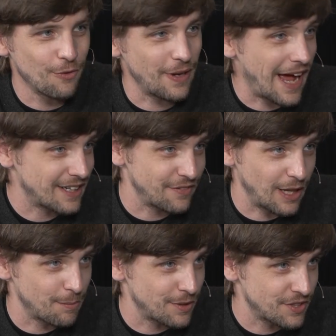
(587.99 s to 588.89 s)
yeah. React
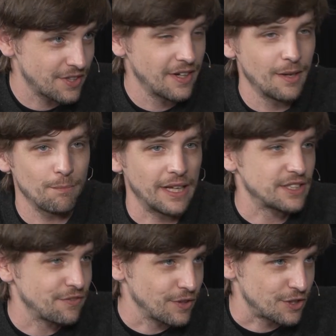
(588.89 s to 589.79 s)
developers,
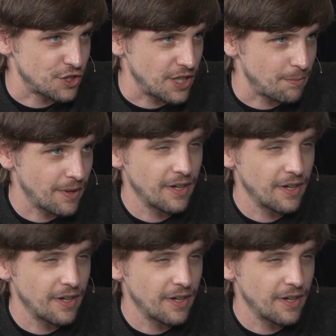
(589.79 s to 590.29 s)
plentiful and cheap.